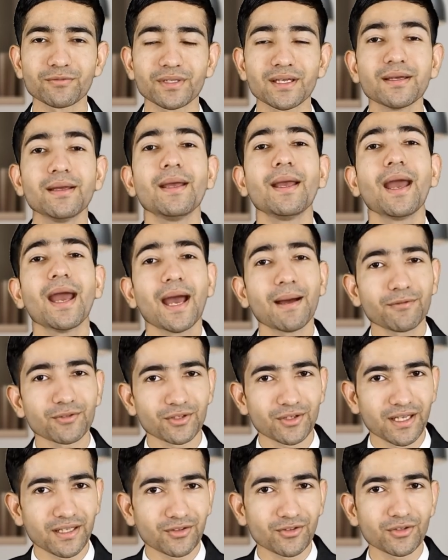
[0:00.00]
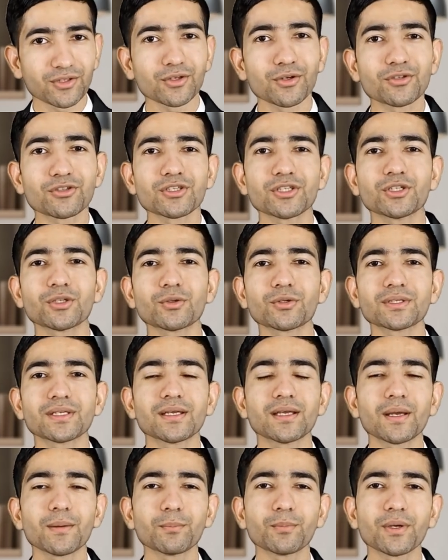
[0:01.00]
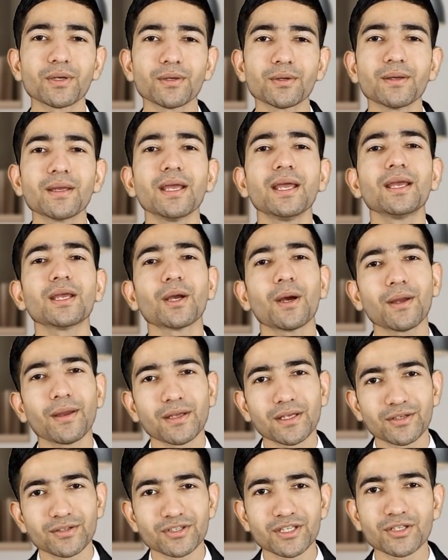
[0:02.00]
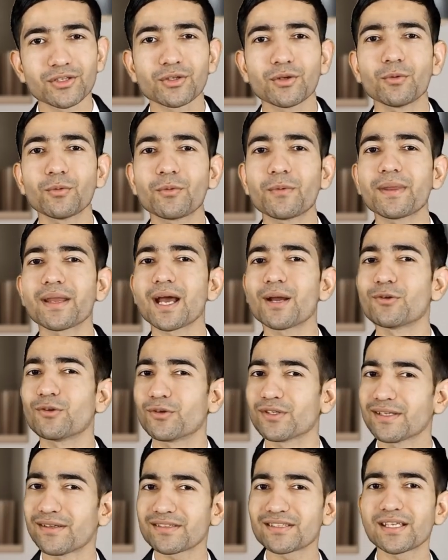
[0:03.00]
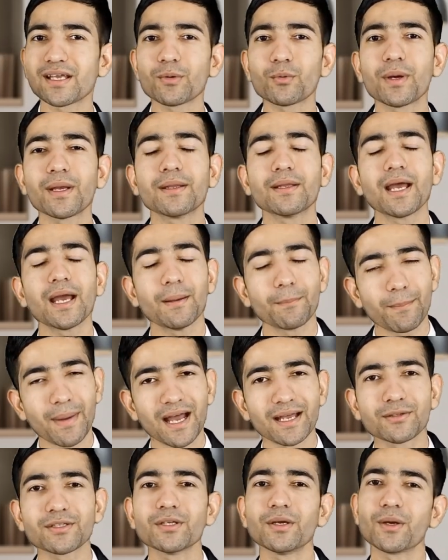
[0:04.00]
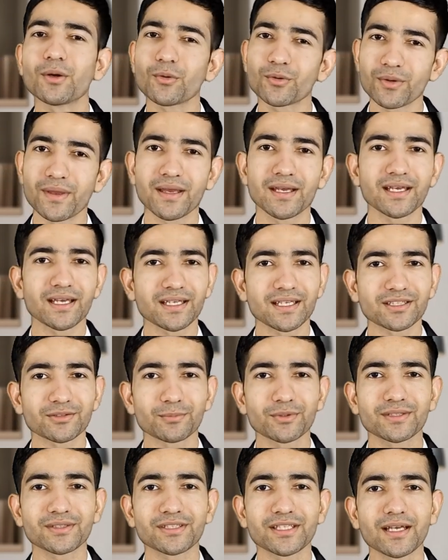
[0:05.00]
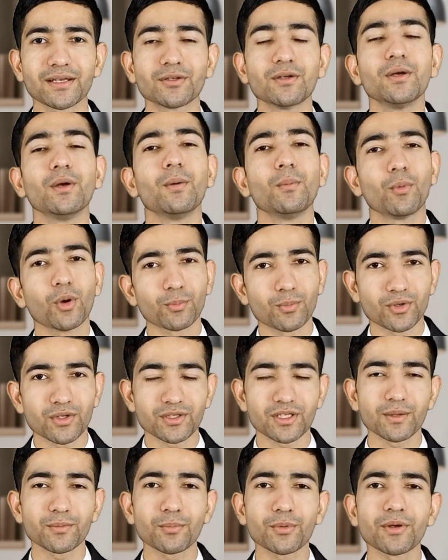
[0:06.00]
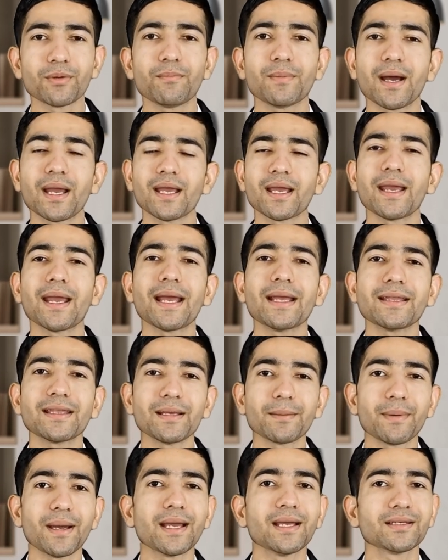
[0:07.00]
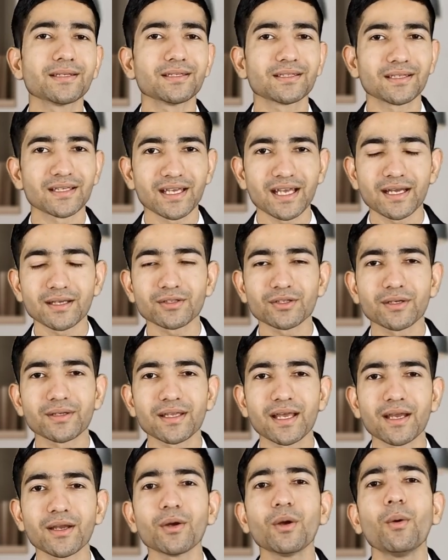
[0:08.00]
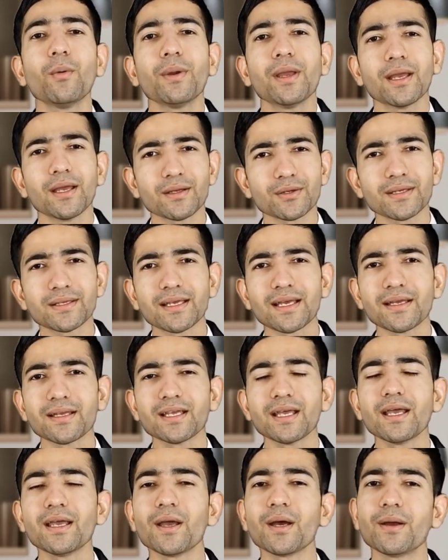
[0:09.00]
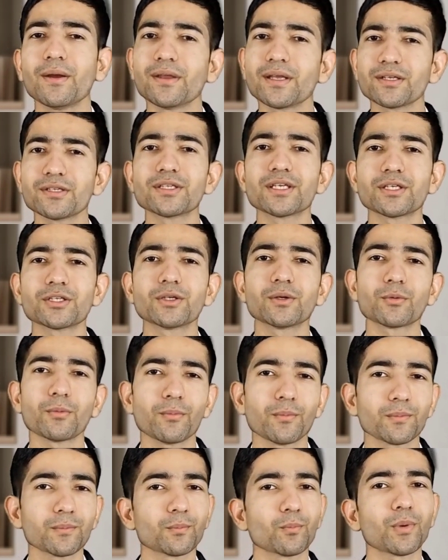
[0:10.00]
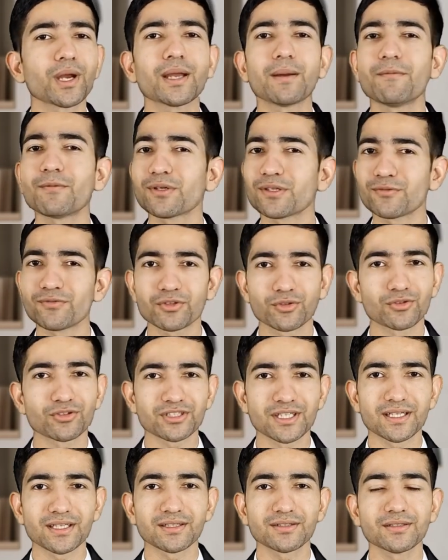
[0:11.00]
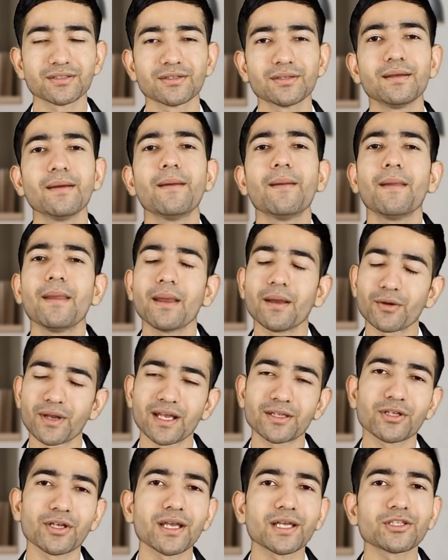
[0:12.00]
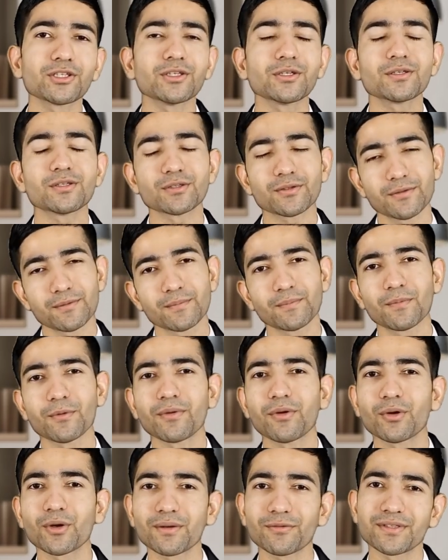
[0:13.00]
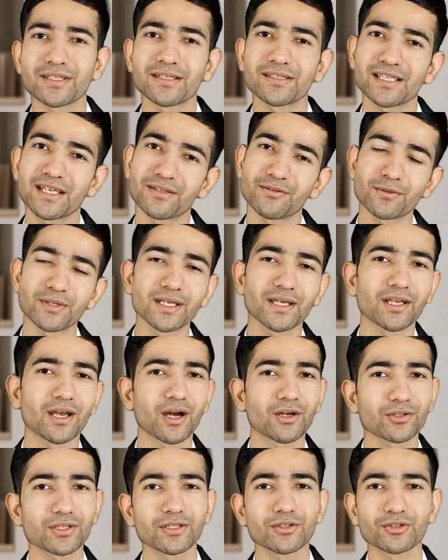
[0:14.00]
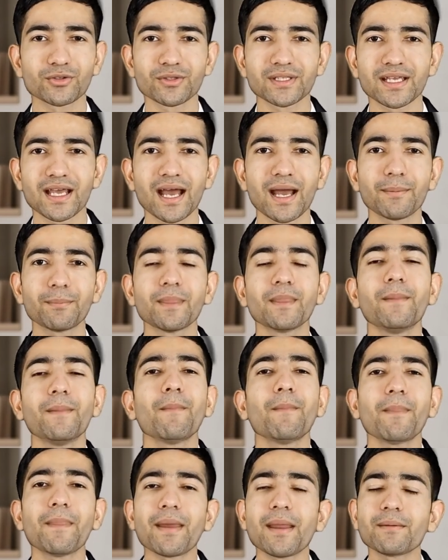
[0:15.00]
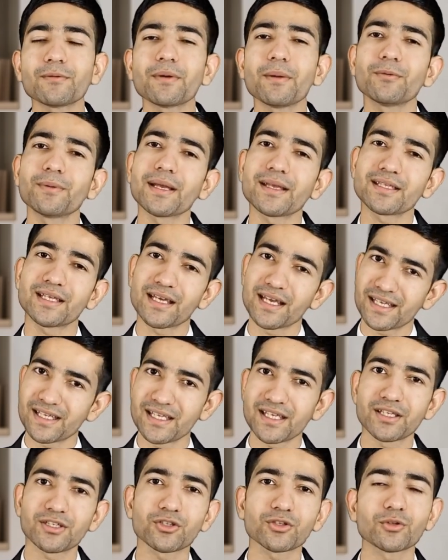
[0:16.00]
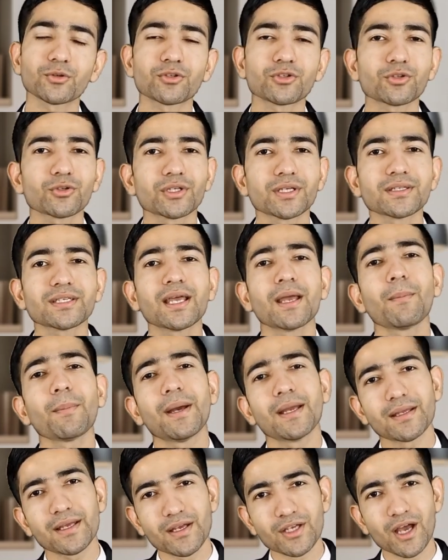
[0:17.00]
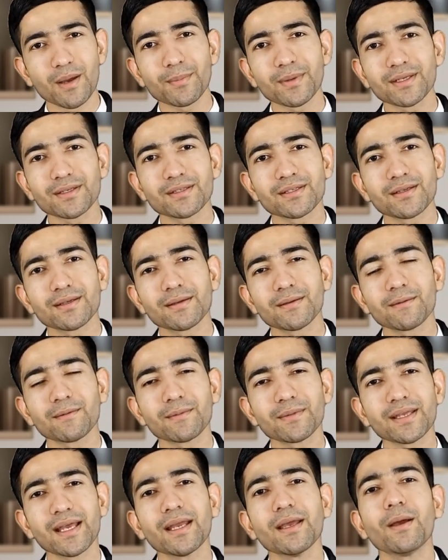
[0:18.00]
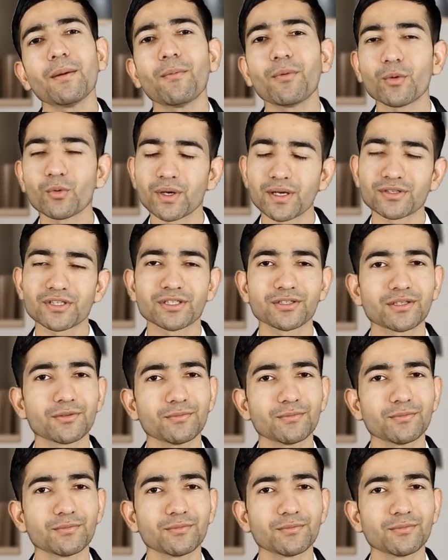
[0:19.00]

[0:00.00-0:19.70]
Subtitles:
it. After entering your security number, click on Continue. Now you can see a one-time passcode. It has been sent to your mobile number via SMS. Enter that code here and then click on Continue. Wait for a few seconds. Congratulations! You have successfully logged into the app. If you're facing any issues, you can tell me in the comments. Thank you for watching the